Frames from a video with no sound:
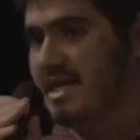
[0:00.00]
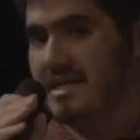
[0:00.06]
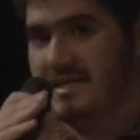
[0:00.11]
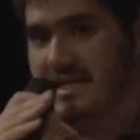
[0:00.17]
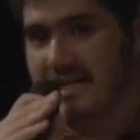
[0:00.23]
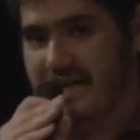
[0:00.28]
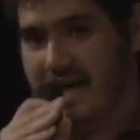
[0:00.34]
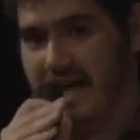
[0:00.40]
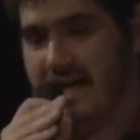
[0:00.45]

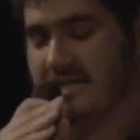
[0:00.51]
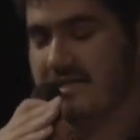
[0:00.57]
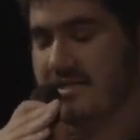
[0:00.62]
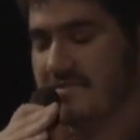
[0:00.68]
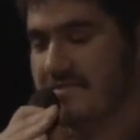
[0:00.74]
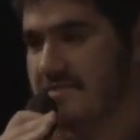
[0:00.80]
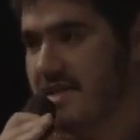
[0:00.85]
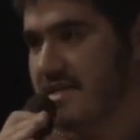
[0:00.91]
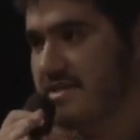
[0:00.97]
that NASA
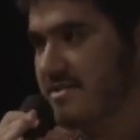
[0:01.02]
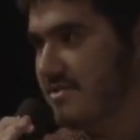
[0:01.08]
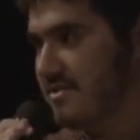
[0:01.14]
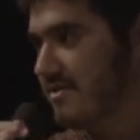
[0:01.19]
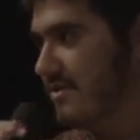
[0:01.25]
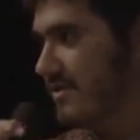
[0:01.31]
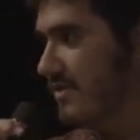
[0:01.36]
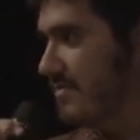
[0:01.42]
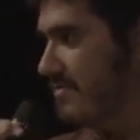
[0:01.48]
faced
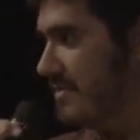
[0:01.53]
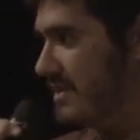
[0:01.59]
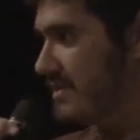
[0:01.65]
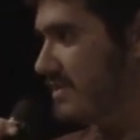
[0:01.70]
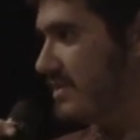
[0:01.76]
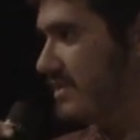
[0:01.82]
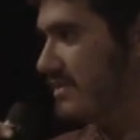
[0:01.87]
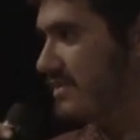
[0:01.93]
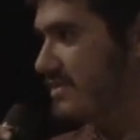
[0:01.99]
during their
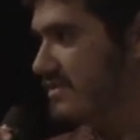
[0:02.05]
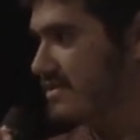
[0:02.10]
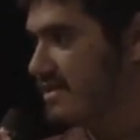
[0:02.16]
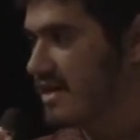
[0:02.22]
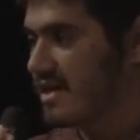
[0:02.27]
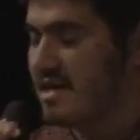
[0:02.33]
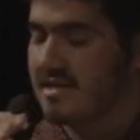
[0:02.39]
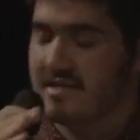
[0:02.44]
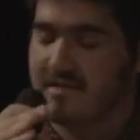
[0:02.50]
missions.
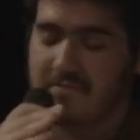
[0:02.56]
The